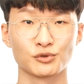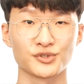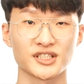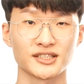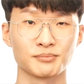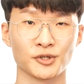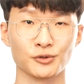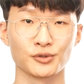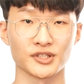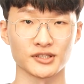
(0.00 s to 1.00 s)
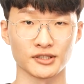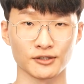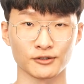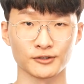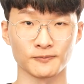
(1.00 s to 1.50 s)
In the case there is a
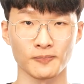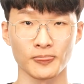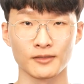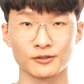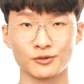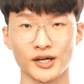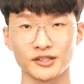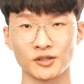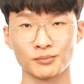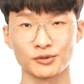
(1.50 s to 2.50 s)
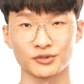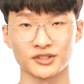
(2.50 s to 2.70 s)
change in the internal logic,